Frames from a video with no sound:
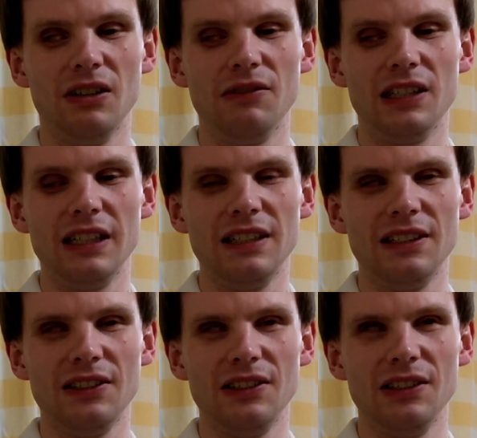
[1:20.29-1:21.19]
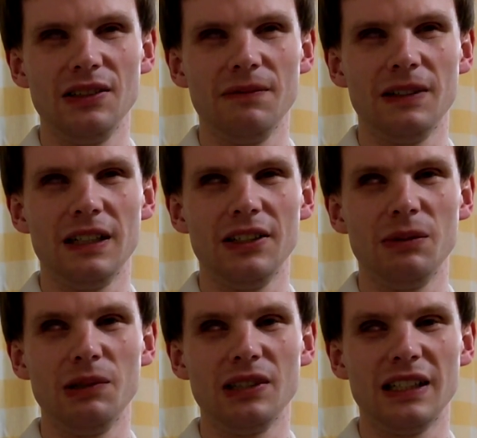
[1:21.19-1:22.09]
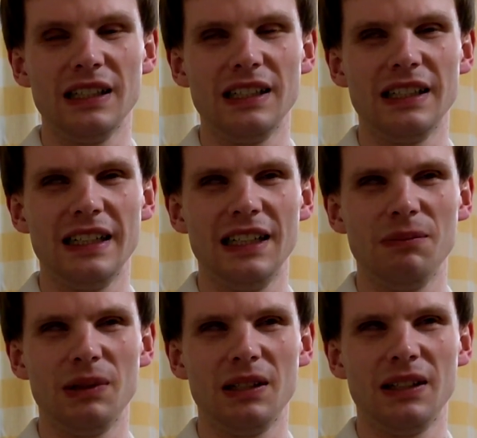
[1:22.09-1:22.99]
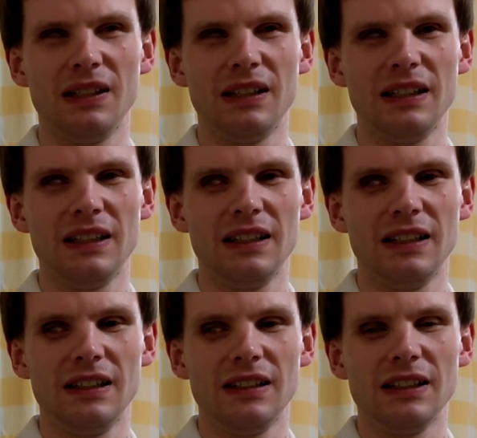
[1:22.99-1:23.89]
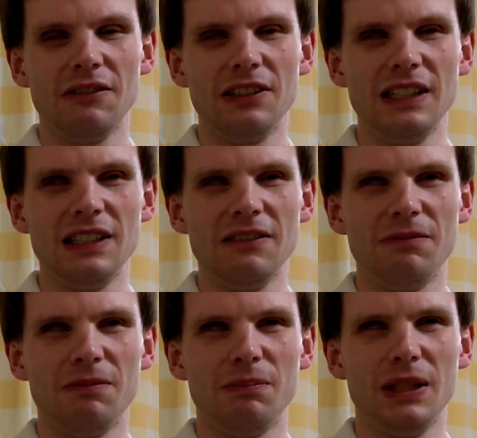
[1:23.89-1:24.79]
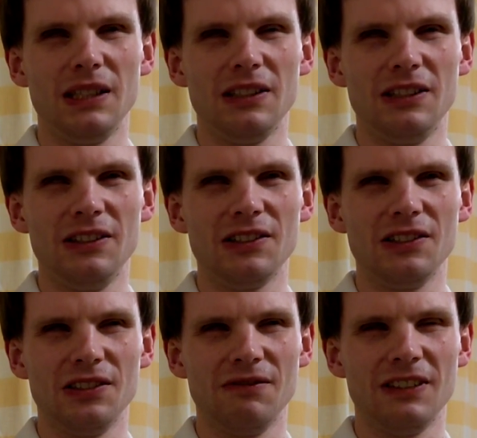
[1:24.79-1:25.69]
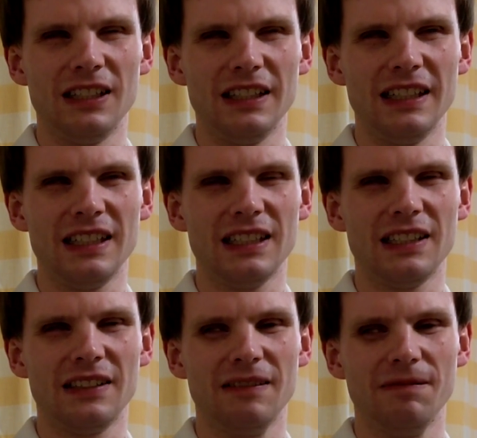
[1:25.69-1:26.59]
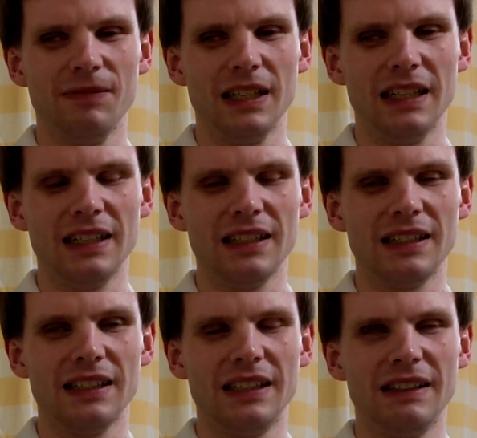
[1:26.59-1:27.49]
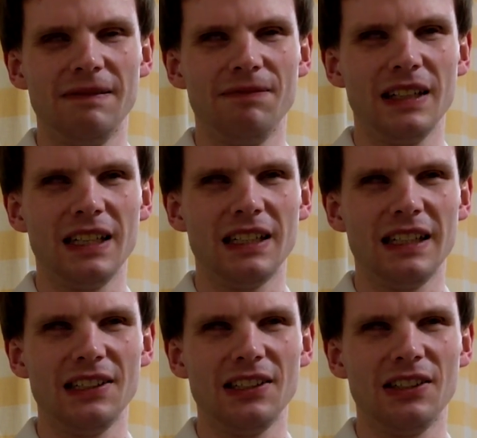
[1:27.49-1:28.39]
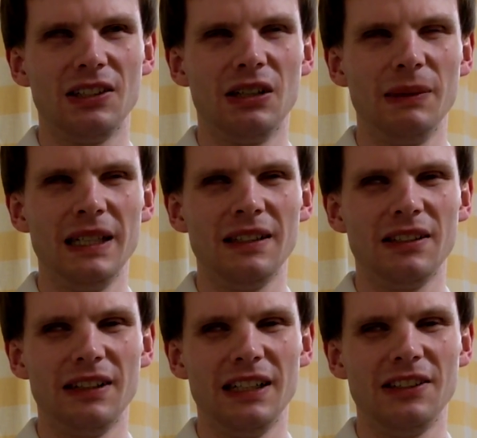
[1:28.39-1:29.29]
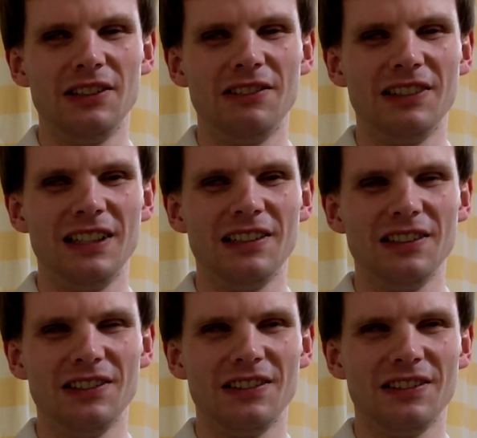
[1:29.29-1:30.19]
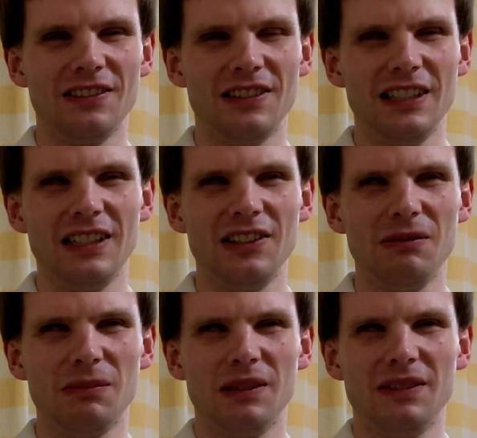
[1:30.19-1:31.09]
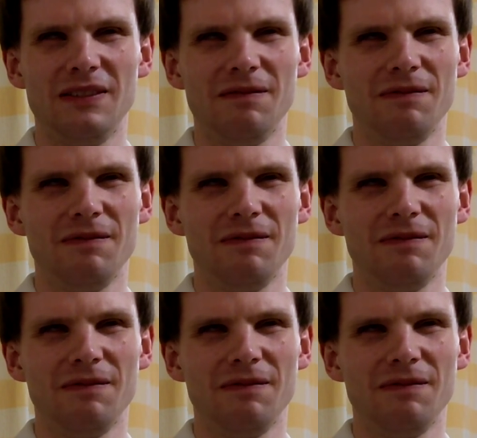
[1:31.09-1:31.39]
Otherwise, you could use something like double-sided tape, self-adhesive picture hooks or something like that. And it allows you to come into any shooting range, just stick it up.